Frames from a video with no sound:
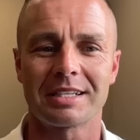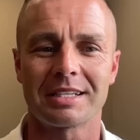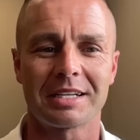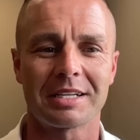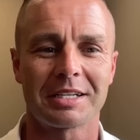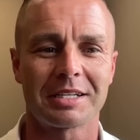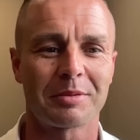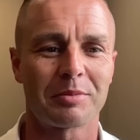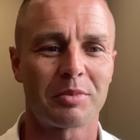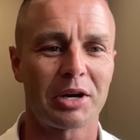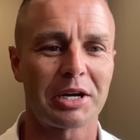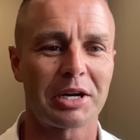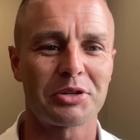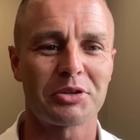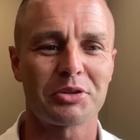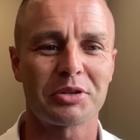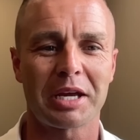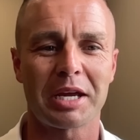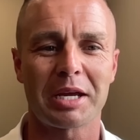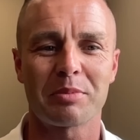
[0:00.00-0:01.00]
getting a brand
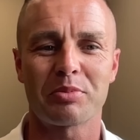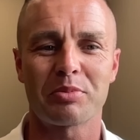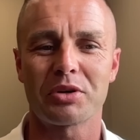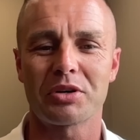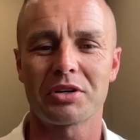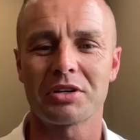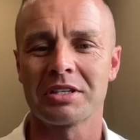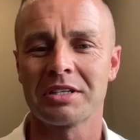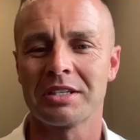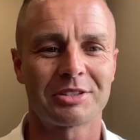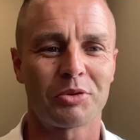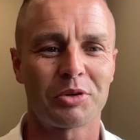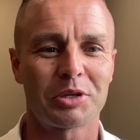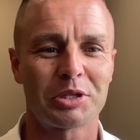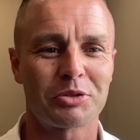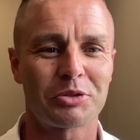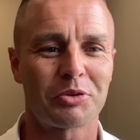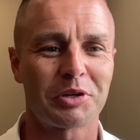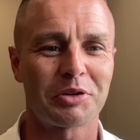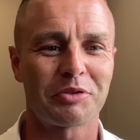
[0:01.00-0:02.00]
new camper,
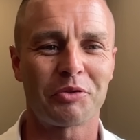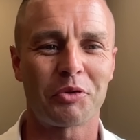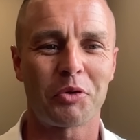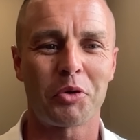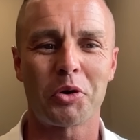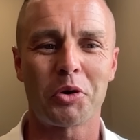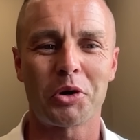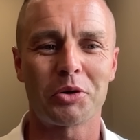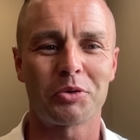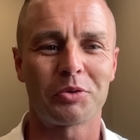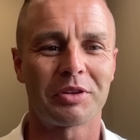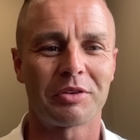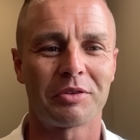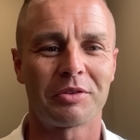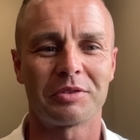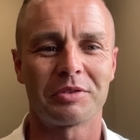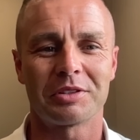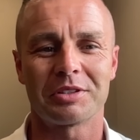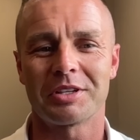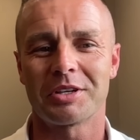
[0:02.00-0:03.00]
2024,
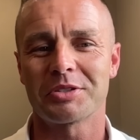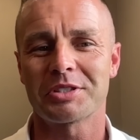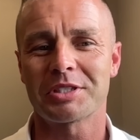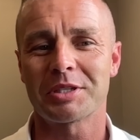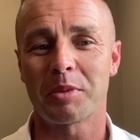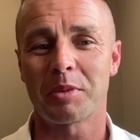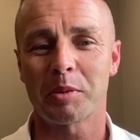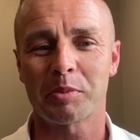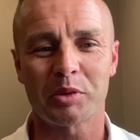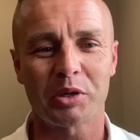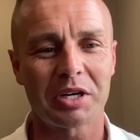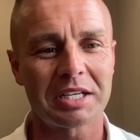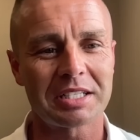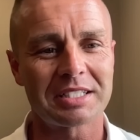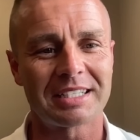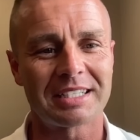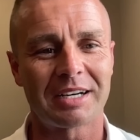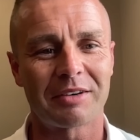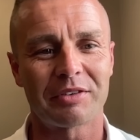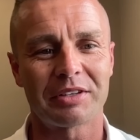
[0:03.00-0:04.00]
with some
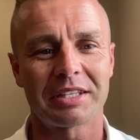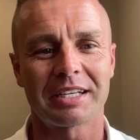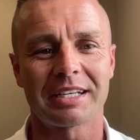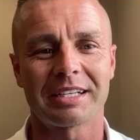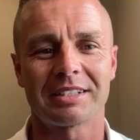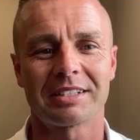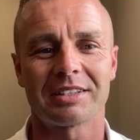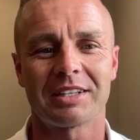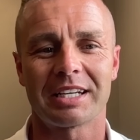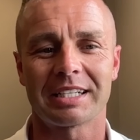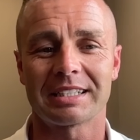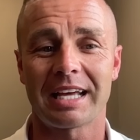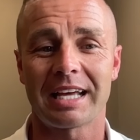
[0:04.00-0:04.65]
upgrades and everything like